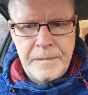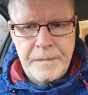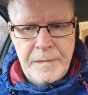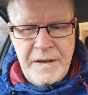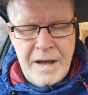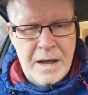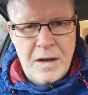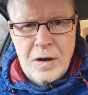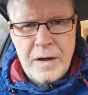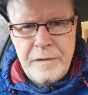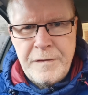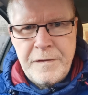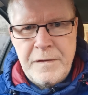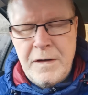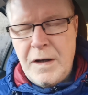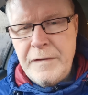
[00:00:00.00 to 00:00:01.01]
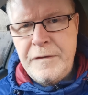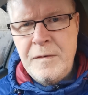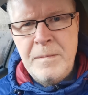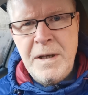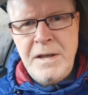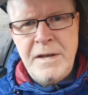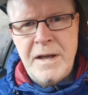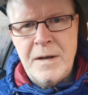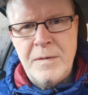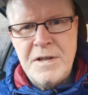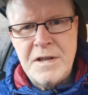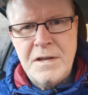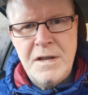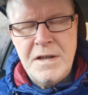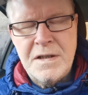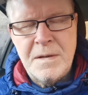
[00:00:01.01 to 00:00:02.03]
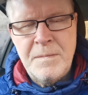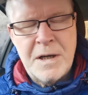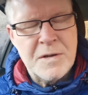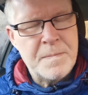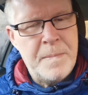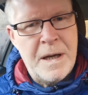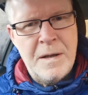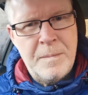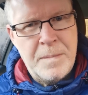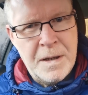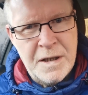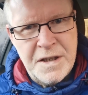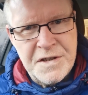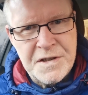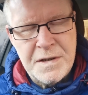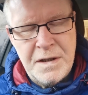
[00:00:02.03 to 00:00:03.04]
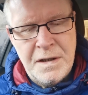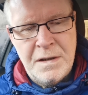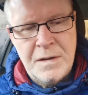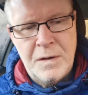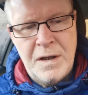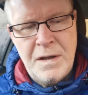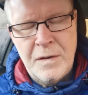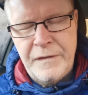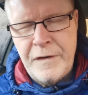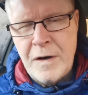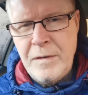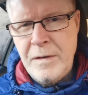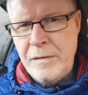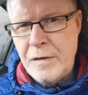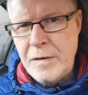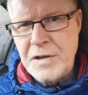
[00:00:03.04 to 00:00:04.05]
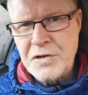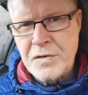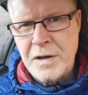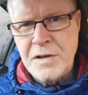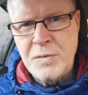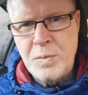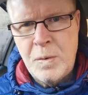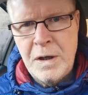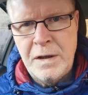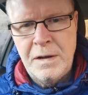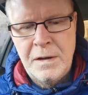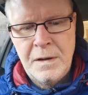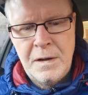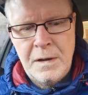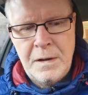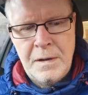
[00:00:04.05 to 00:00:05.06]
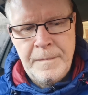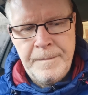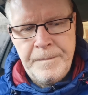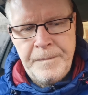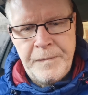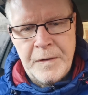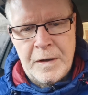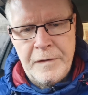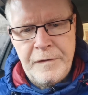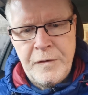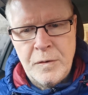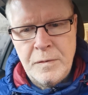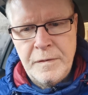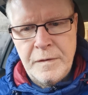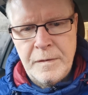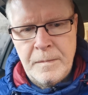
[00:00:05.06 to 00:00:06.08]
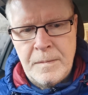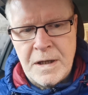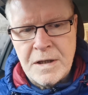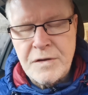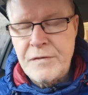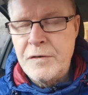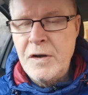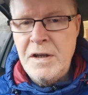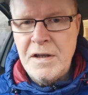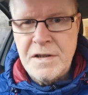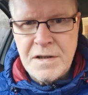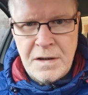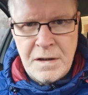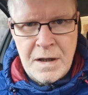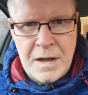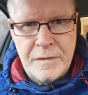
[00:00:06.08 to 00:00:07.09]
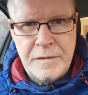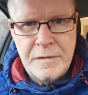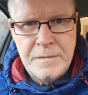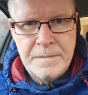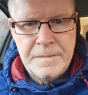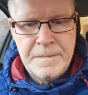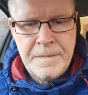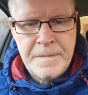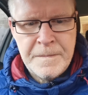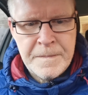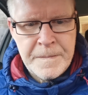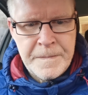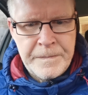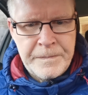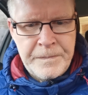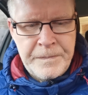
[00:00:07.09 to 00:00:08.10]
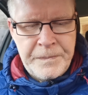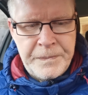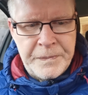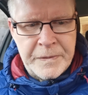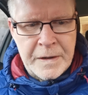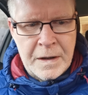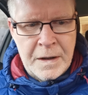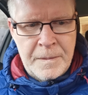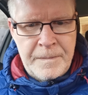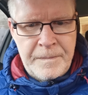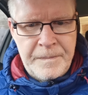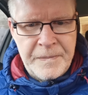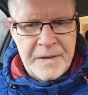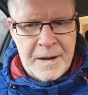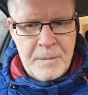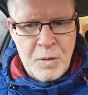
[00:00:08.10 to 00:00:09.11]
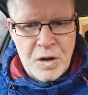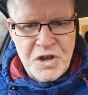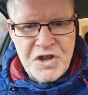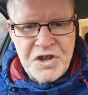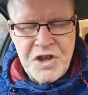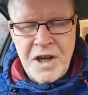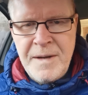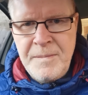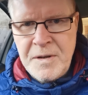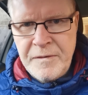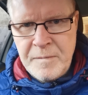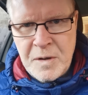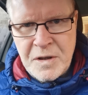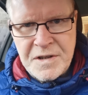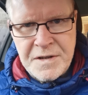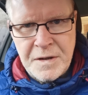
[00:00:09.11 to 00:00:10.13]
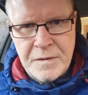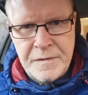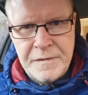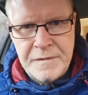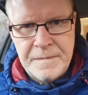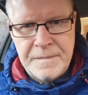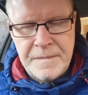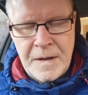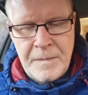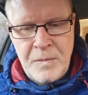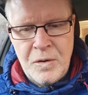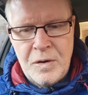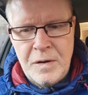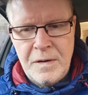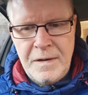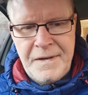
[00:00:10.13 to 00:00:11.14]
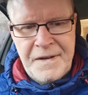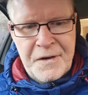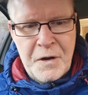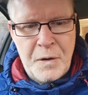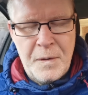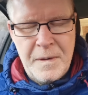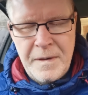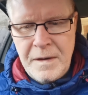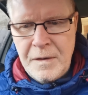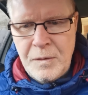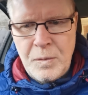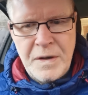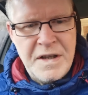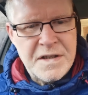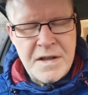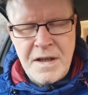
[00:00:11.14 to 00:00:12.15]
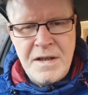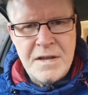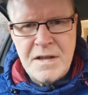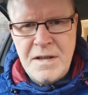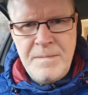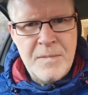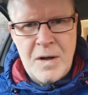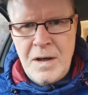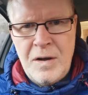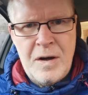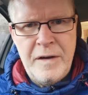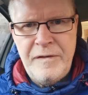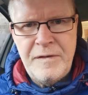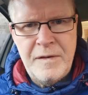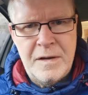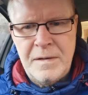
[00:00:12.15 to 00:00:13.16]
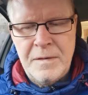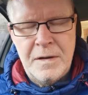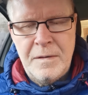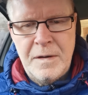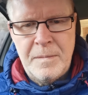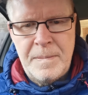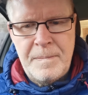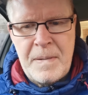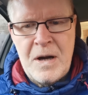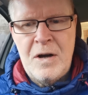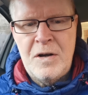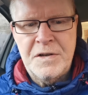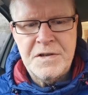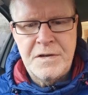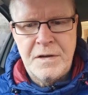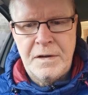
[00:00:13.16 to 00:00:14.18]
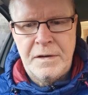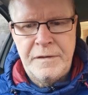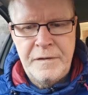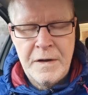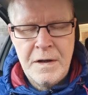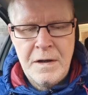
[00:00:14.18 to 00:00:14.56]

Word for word: yeah, life life for me now is a, is a much better place in a, in a very very strange way. I feel much freer to love. Um, I'm not ashamed of myself. I'm not you know all these things in my life the, the past that have